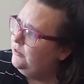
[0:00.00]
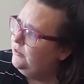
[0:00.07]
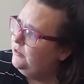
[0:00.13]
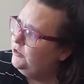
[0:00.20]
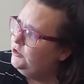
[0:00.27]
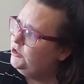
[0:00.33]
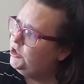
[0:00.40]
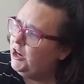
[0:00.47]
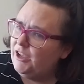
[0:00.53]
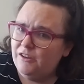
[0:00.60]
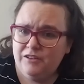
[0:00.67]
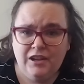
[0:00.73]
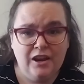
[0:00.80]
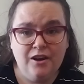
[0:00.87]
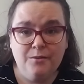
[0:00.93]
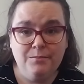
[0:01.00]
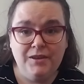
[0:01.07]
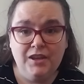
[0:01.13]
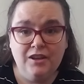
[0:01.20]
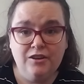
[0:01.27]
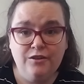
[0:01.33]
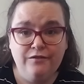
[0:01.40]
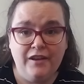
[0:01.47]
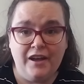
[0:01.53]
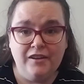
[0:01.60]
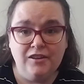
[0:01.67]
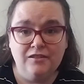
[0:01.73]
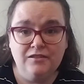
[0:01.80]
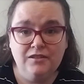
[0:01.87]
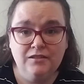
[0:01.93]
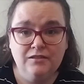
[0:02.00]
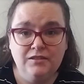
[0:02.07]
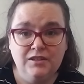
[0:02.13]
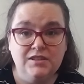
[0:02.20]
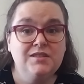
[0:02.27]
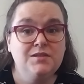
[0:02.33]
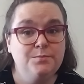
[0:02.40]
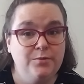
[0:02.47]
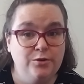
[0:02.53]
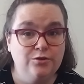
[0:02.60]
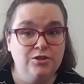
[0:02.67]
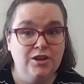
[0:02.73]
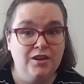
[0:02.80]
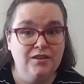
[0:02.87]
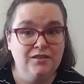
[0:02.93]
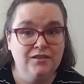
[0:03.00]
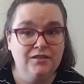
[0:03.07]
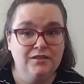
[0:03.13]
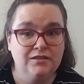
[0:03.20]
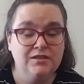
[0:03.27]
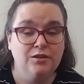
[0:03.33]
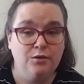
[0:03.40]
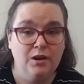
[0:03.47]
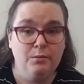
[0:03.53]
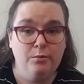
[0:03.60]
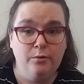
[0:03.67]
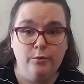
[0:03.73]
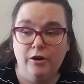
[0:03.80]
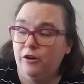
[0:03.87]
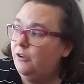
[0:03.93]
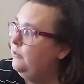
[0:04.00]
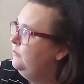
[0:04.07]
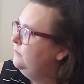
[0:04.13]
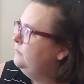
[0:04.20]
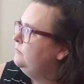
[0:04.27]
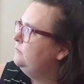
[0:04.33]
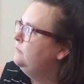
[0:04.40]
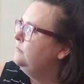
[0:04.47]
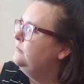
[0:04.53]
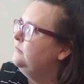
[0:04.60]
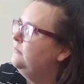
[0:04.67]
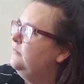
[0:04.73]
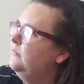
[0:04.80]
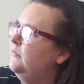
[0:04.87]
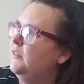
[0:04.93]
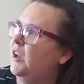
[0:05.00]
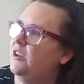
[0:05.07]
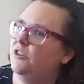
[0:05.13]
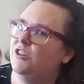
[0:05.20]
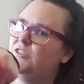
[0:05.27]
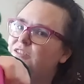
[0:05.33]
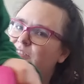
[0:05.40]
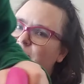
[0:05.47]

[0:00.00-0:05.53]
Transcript: childcare being undervalued because it's bullshit. It's incredible work. Hi, Toots.